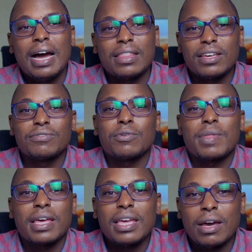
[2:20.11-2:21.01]
and then from
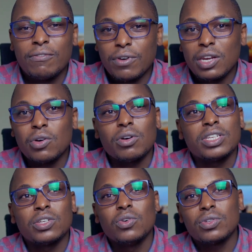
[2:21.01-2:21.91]
the hair follicle
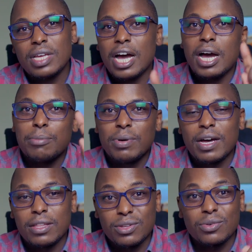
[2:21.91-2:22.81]
it goes
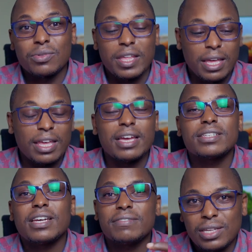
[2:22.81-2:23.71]
up through the hair
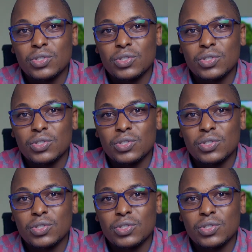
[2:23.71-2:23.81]
shaft.